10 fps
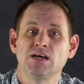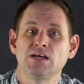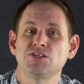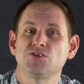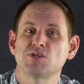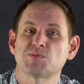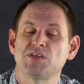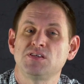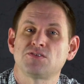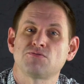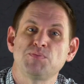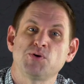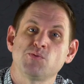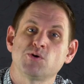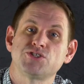And USB
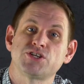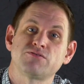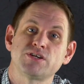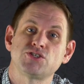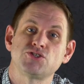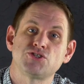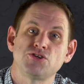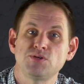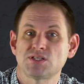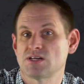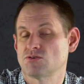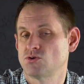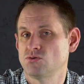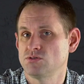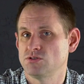3.1 Generation 2 is now
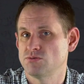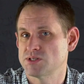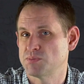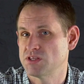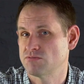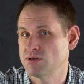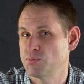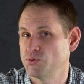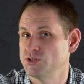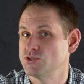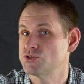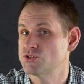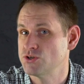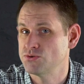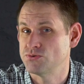called USB
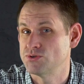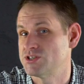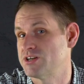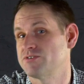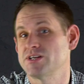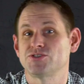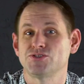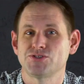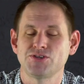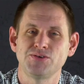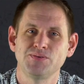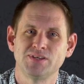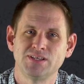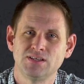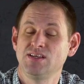3.2 Generation 2.
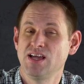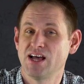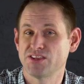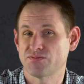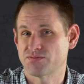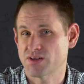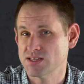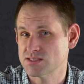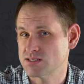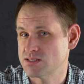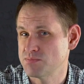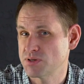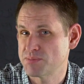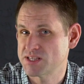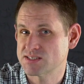And the fastest
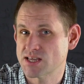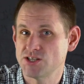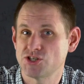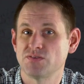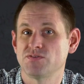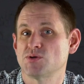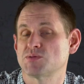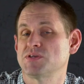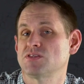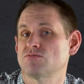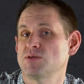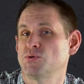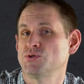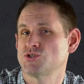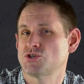implementation of USB
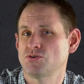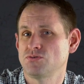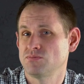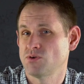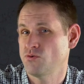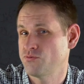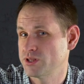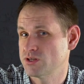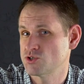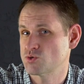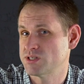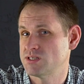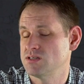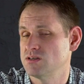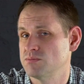3.2, offering those
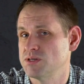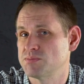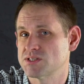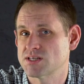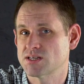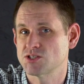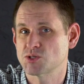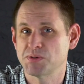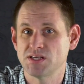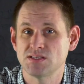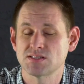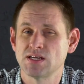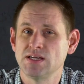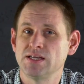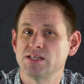20 gigabit per second speeds,
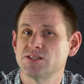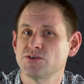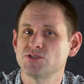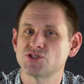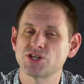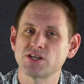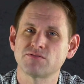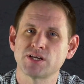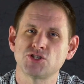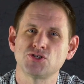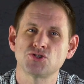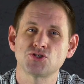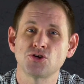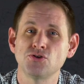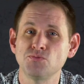is known as Generation
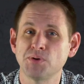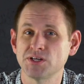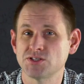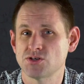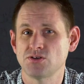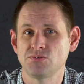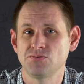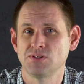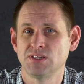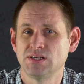2x2.